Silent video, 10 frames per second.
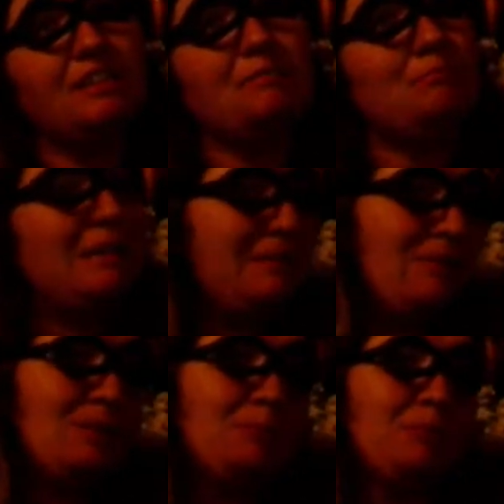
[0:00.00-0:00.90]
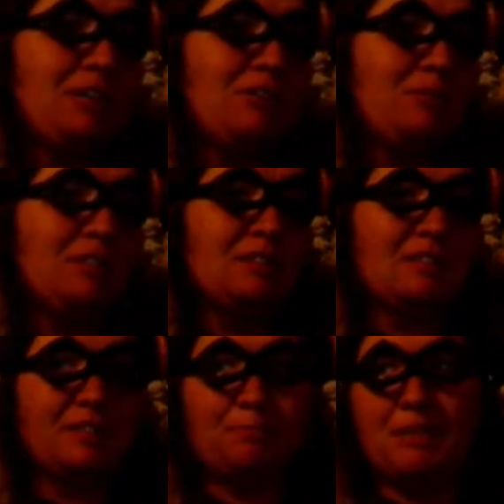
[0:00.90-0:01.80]
Maybe that would have been better because,
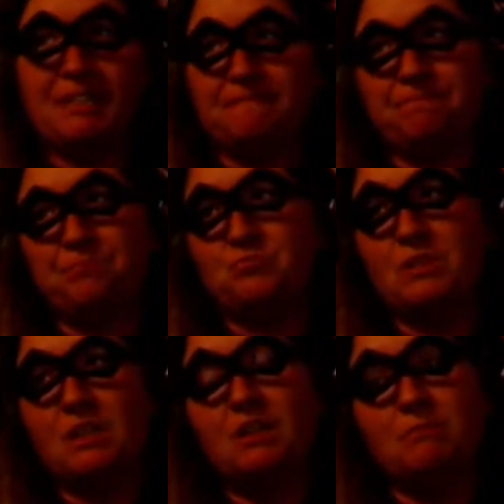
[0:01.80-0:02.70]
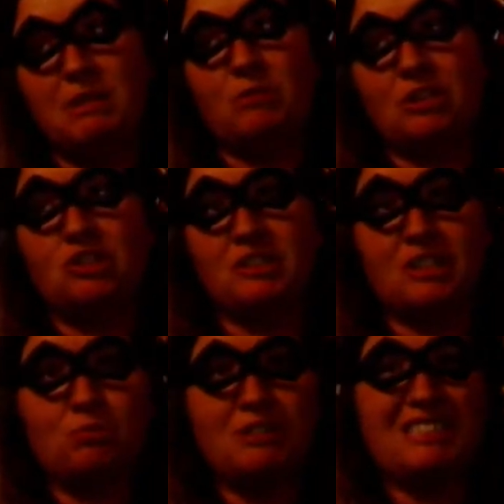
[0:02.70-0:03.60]
man, me watching this
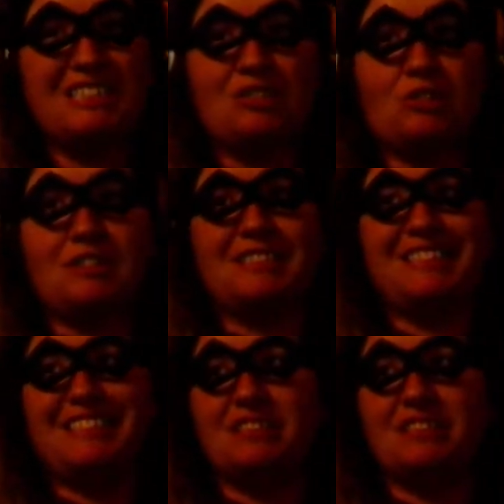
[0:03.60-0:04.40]
was exhausting,